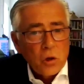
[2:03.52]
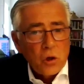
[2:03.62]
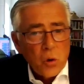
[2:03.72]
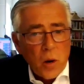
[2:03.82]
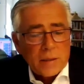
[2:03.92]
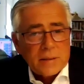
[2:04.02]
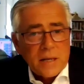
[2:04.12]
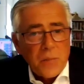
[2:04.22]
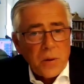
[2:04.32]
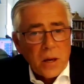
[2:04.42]
US
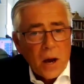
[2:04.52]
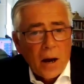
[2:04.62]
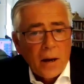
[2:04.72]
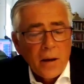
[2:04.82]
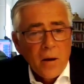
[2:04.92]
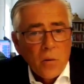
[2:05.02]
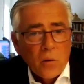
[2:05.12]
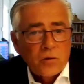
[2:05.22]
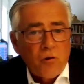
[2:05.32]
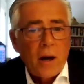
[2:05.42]
CPI
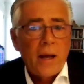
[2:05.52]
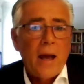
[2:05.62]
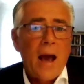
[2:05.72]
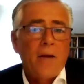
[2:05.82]
was running